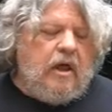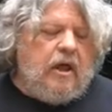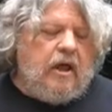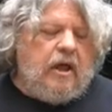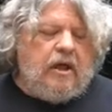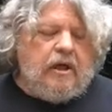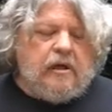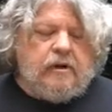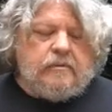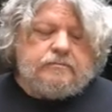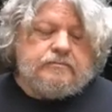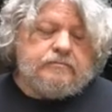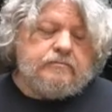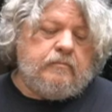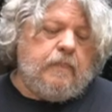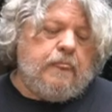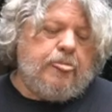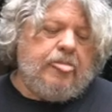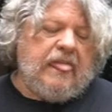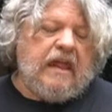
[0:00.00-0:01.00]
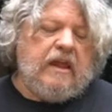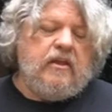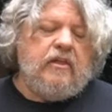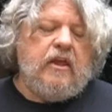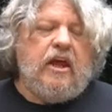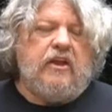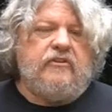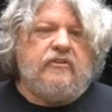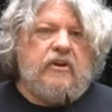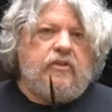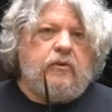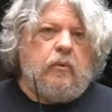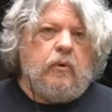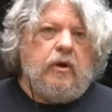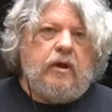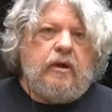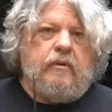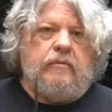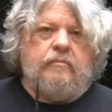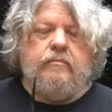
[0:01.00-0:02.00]
In the
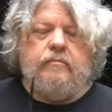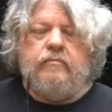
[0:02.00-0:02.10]
SE3,